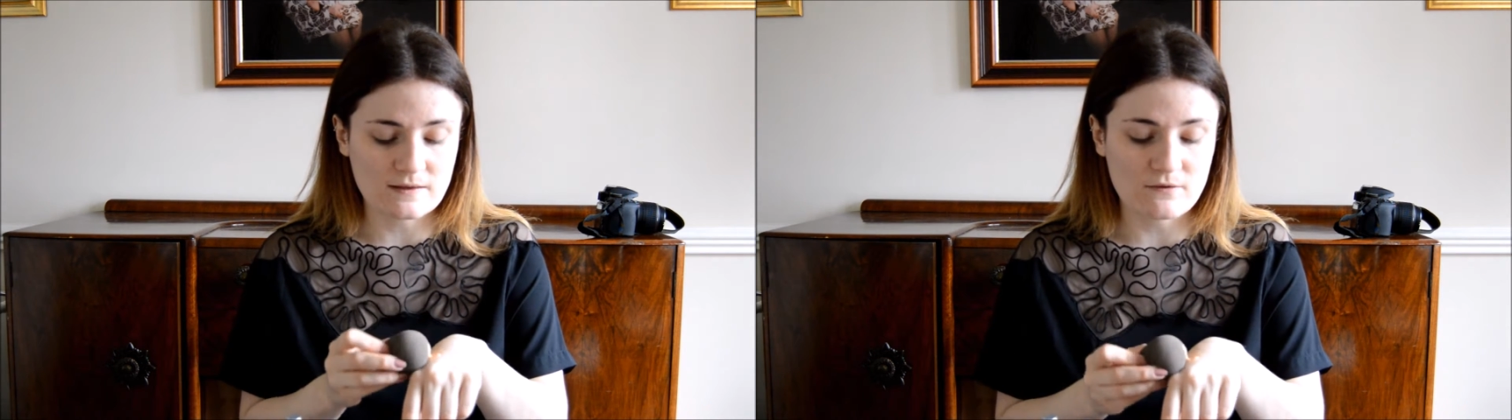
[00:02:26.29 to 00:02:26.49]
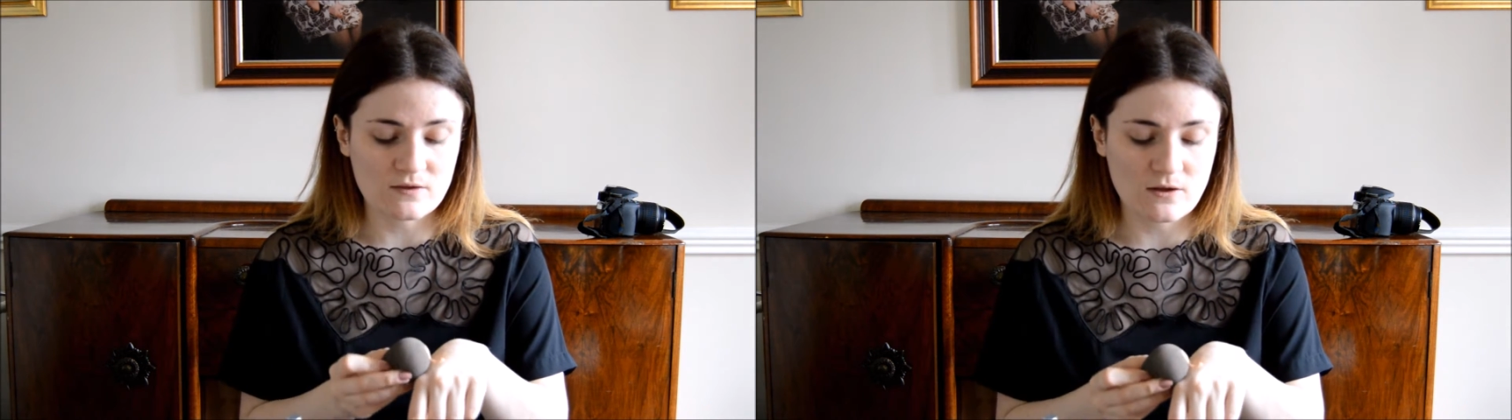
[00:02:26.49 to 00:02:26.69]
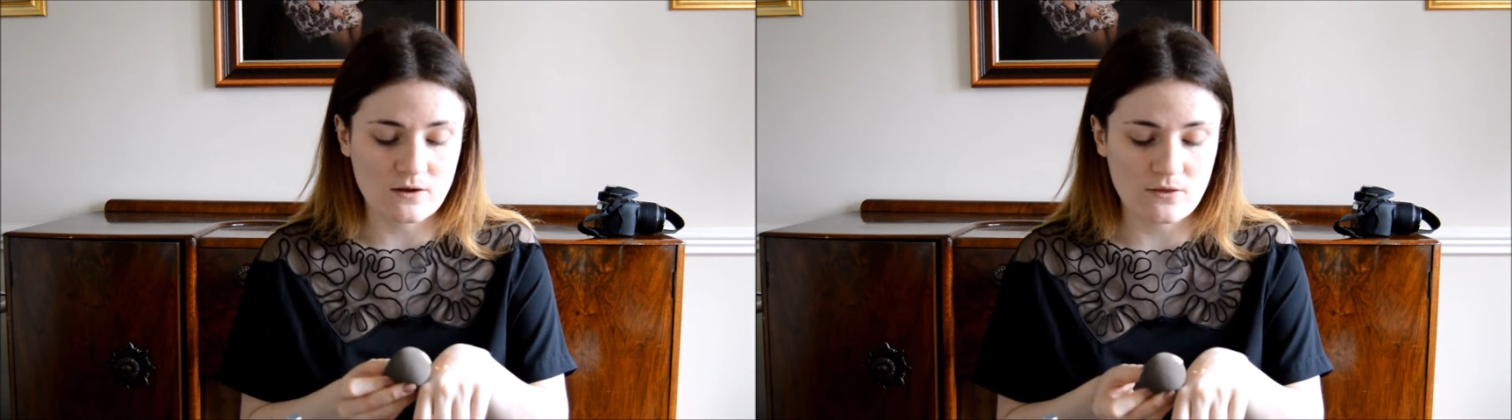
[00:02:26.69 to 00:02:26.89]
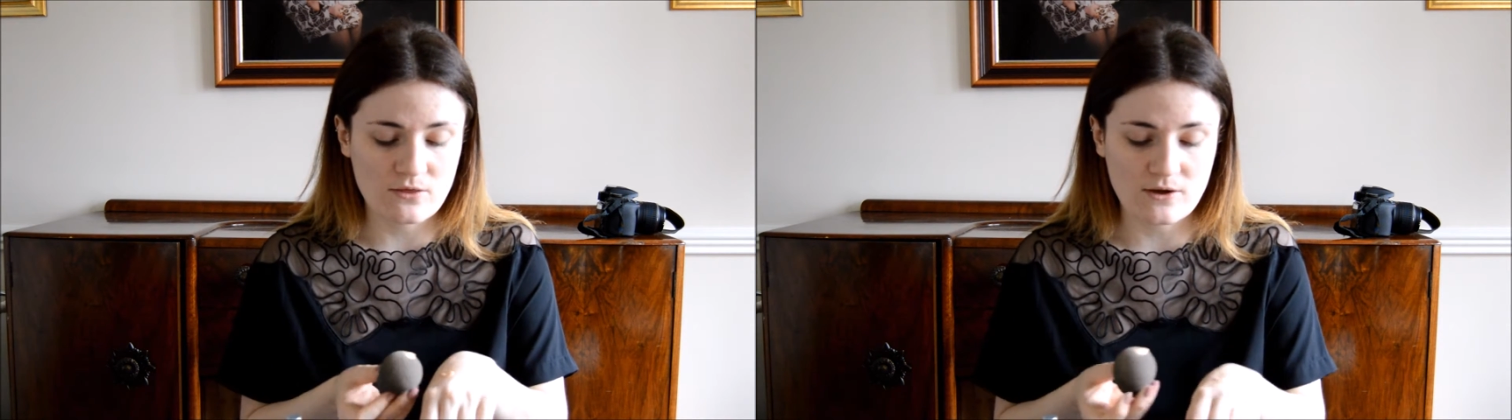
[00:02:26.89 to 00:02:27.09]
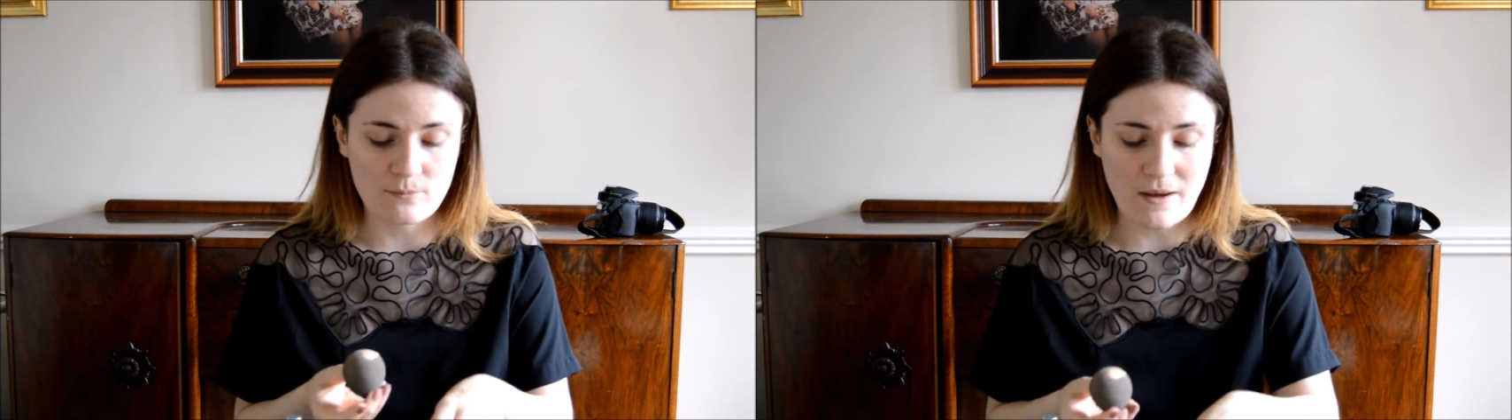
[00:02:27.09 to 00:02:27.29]
gives the
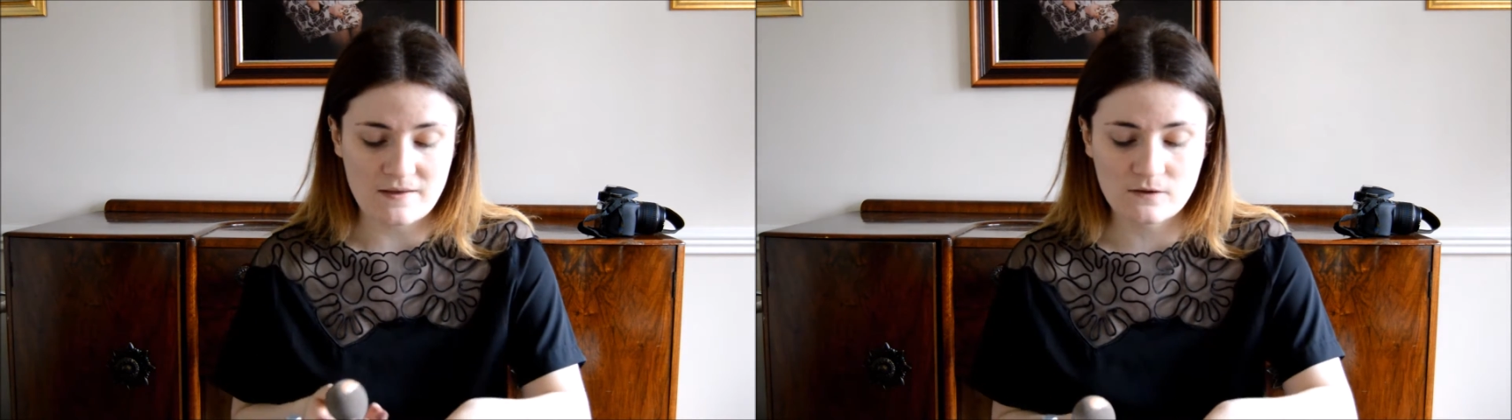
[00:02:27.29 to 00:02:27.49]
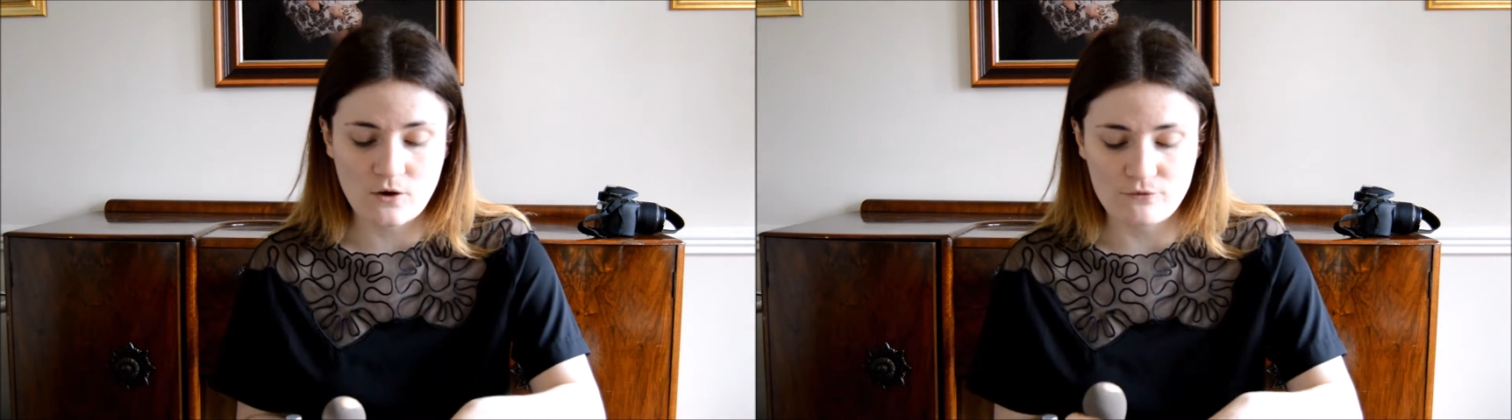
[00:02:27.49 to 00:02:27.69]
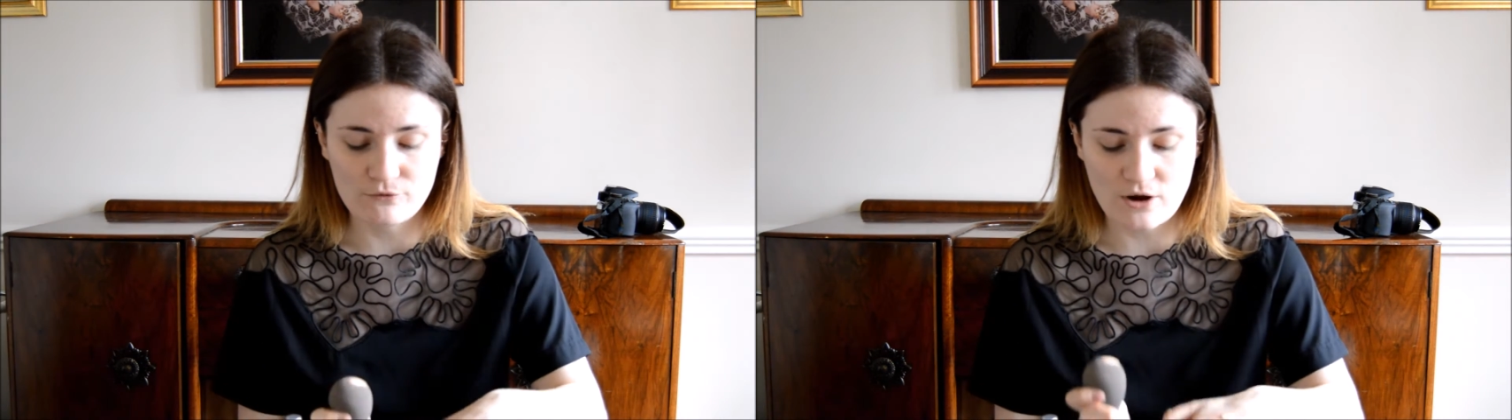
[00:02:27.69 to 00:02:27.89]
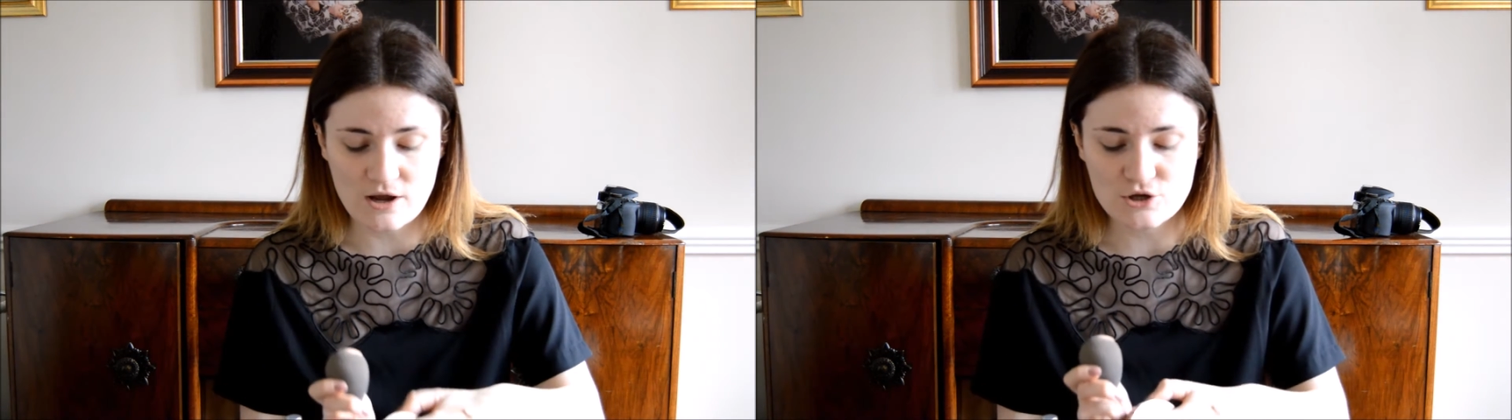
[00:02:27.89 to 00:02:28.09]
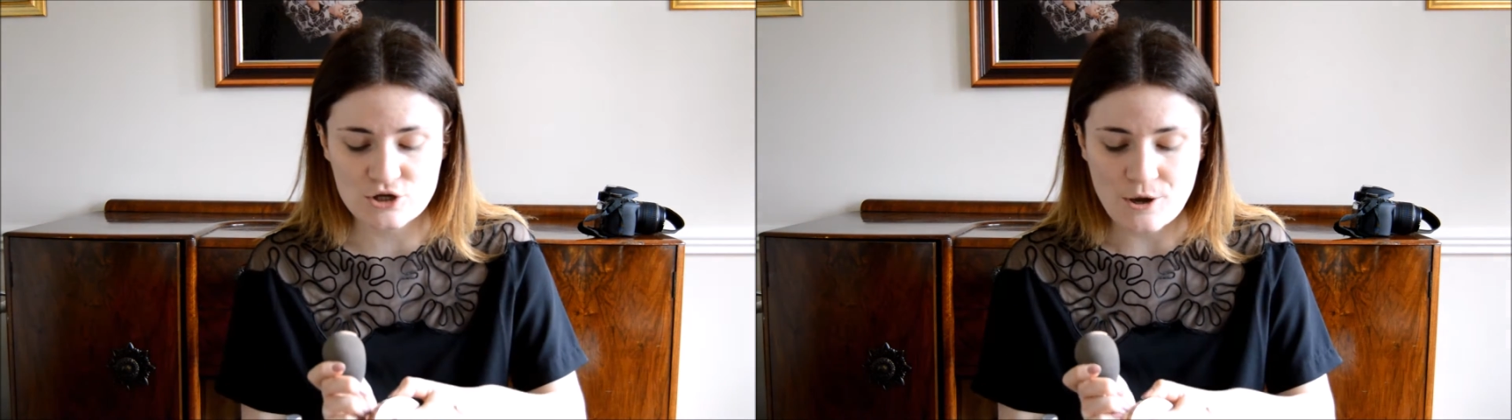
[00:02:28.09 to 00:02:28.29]
best
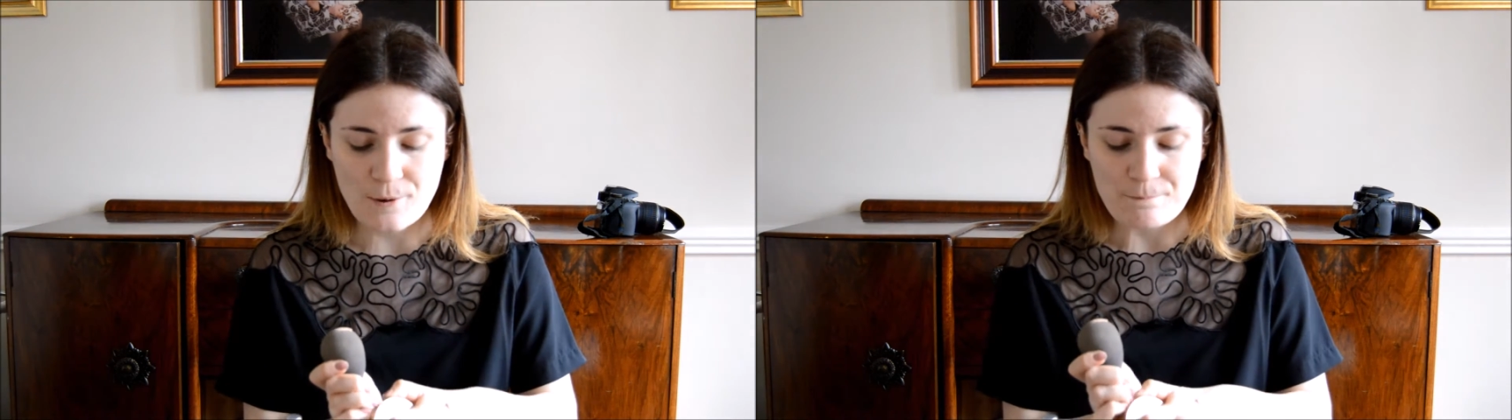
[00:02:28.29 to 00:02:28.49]
coverage,